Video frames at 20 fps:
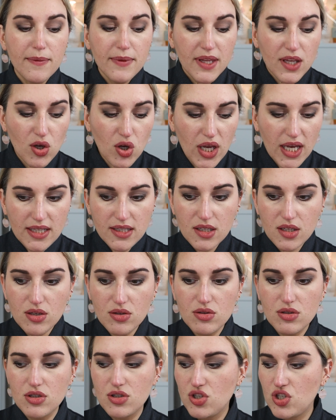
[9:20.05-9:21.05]
you can
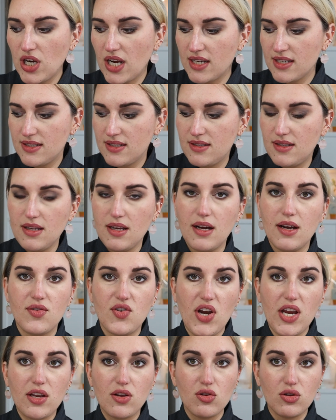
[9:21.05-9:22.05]
use just
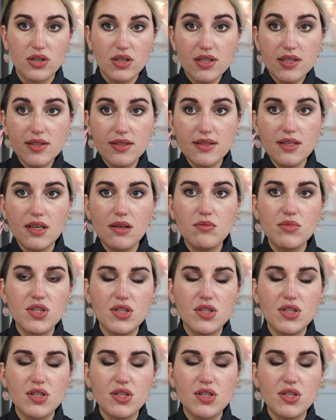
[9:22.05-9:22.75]
regular steam.